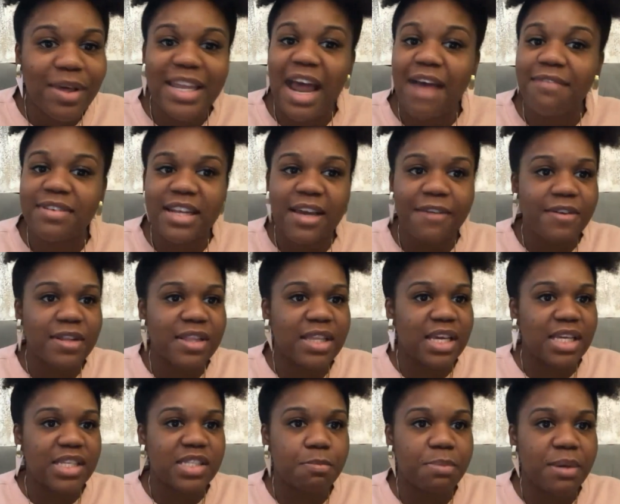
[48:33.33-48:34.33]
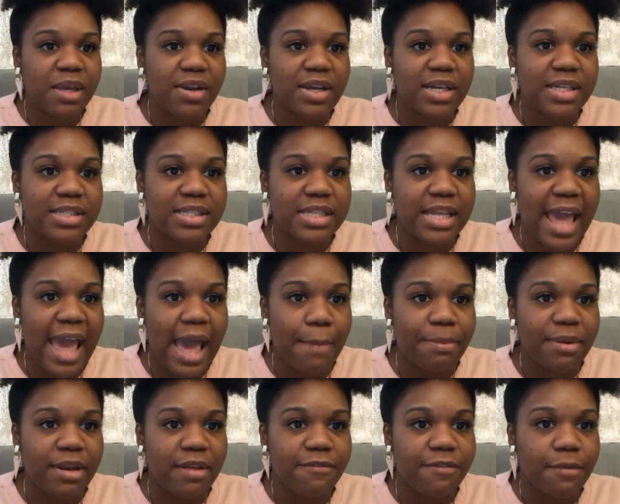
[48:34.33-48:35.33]
and I've definitely experienced it
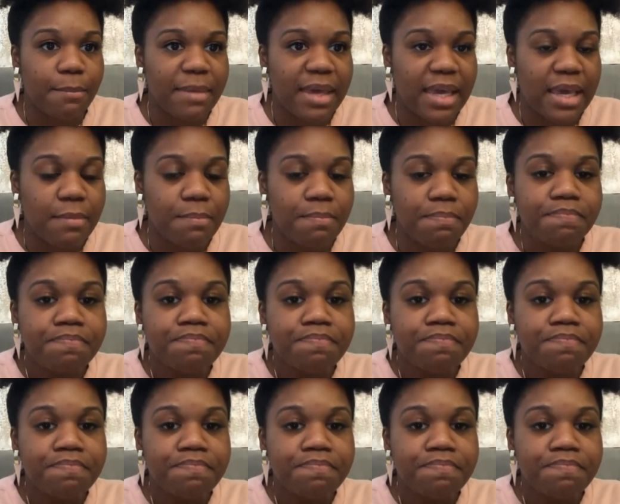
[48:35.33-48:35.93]
happening for me.